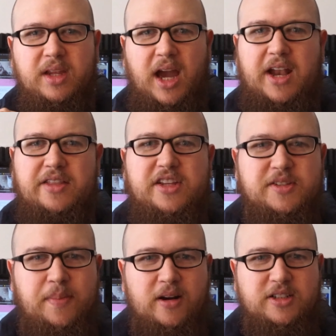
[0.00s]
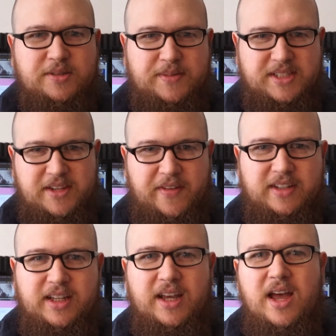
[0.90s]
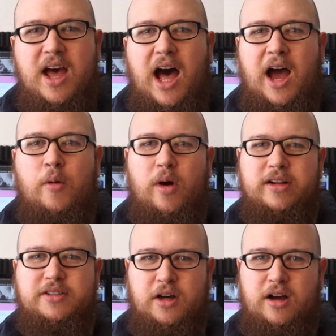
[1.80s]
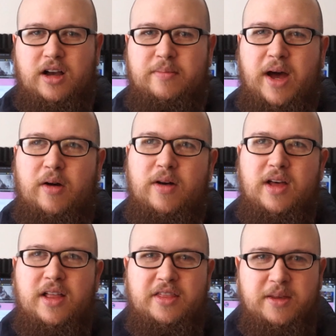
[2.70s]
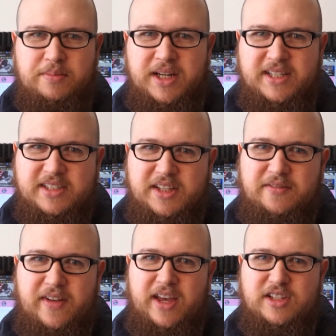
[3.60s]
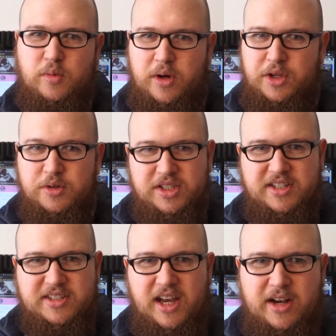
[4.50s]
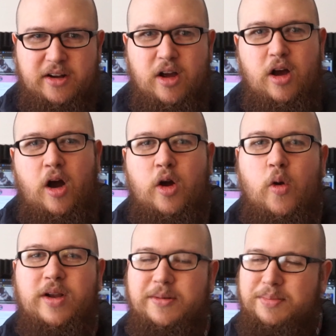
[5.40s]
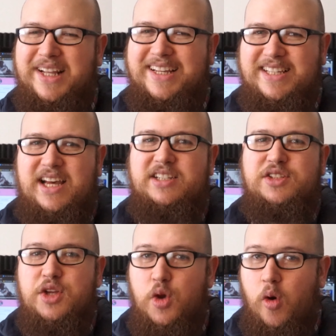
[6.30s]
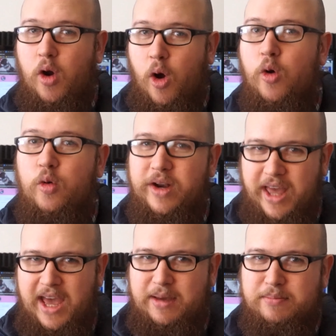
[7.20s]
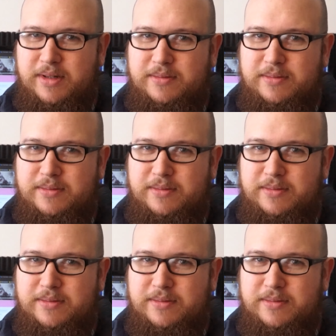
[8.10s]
And in this part specifically, I want to talk about the playtesting phase where you as the designer are going to playtest your own game.